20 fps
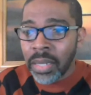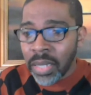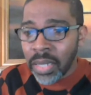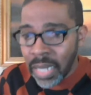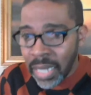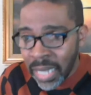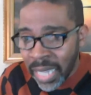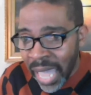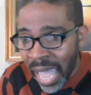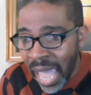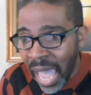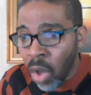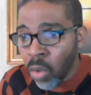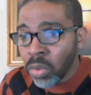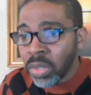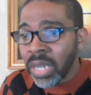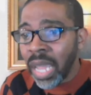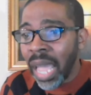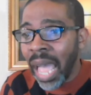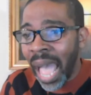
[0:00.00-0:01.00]
to
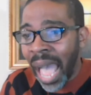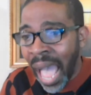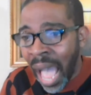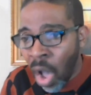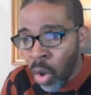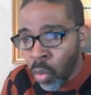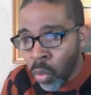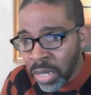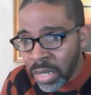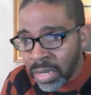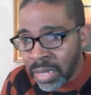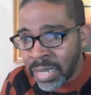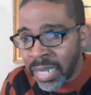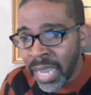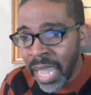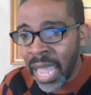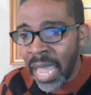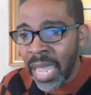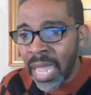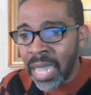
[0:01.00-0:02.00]
count our
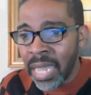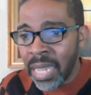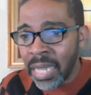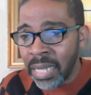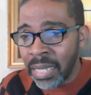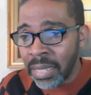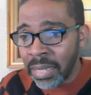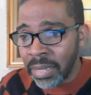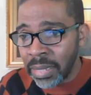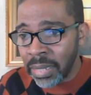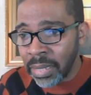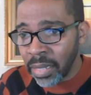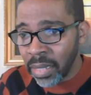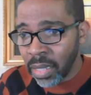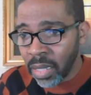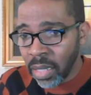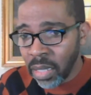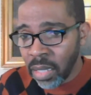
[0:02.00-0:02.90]
days